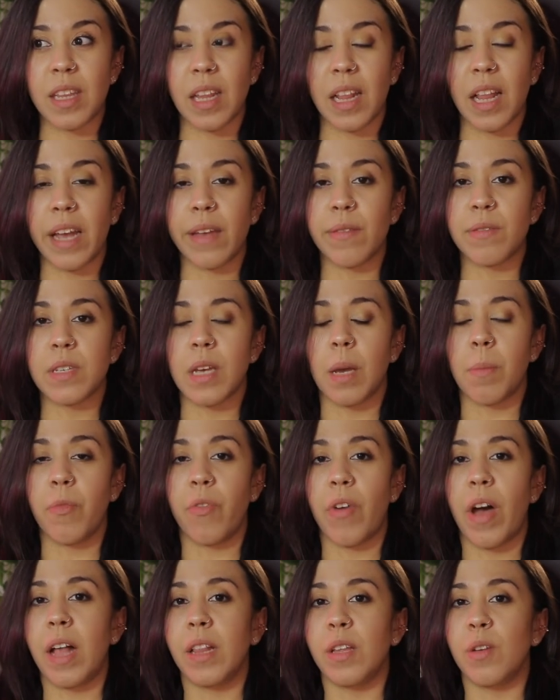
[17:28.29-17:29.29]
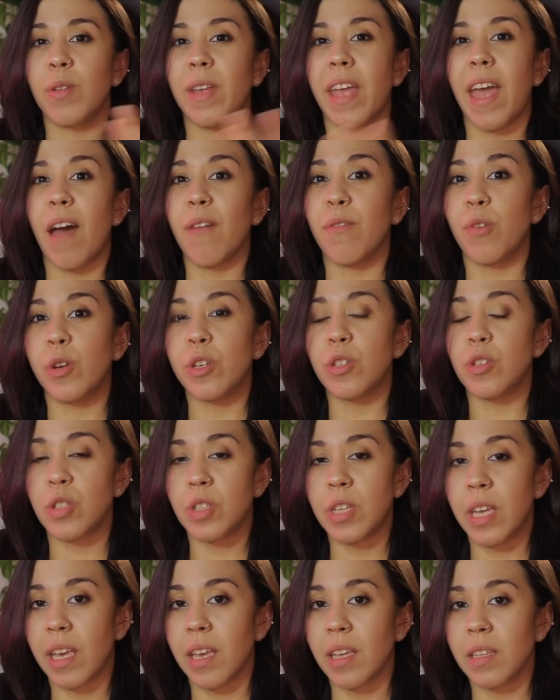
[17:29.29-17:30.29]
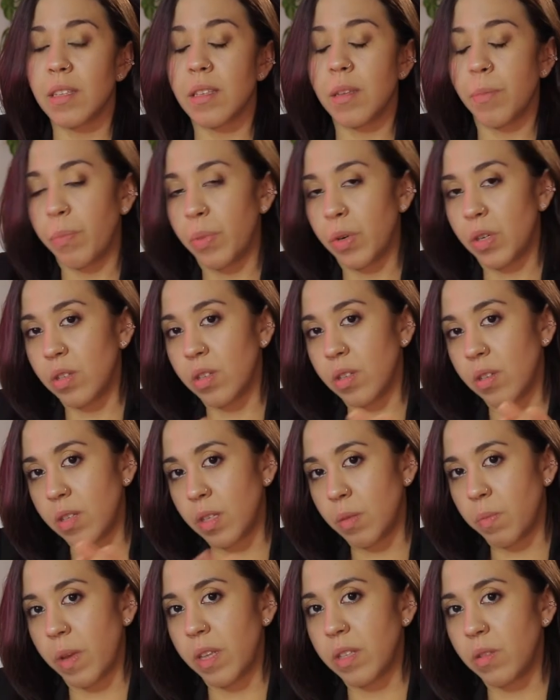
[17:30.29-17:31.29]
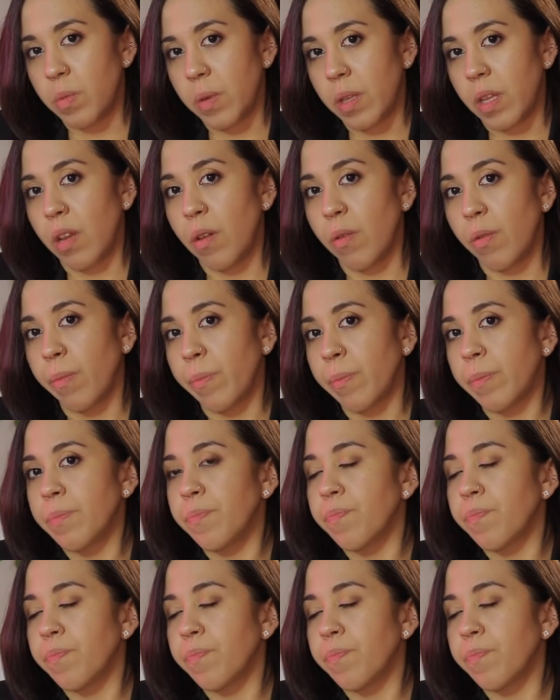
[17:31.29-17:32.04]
the lifetime value, the average ticket the person spends with you